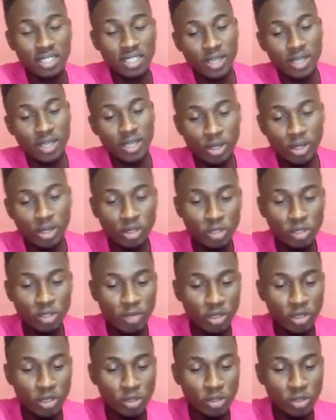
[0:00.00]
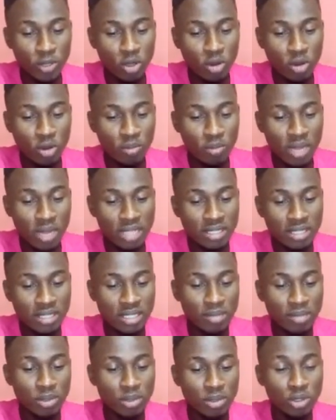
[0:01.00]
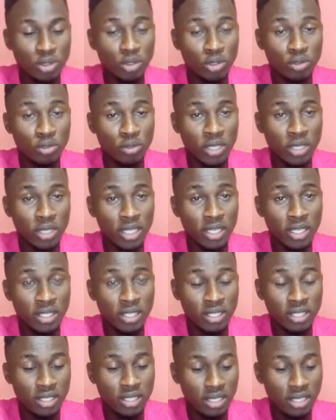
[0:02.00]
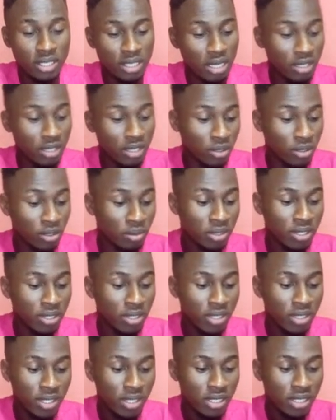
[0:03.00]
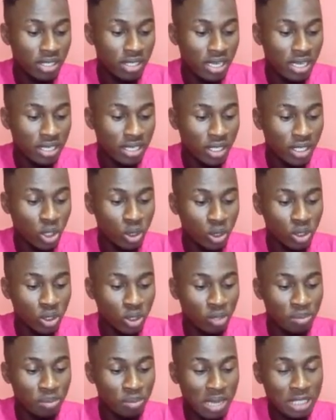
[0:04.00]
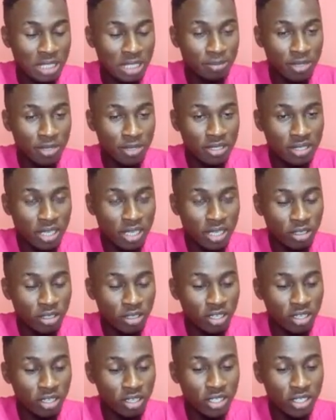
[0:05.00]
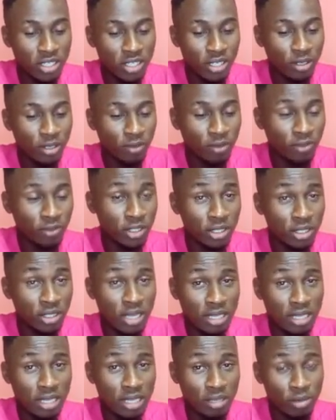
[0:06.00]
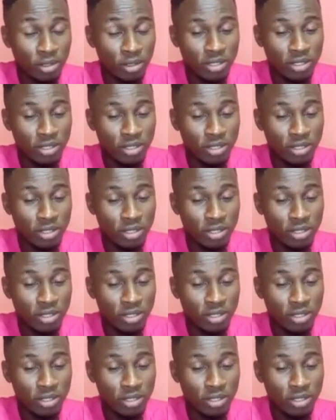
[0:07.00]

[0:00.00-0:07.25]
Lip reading: all those menus become accessible to you again. Now the home key is actually close to your backspace and your delete key on your physical keyboard.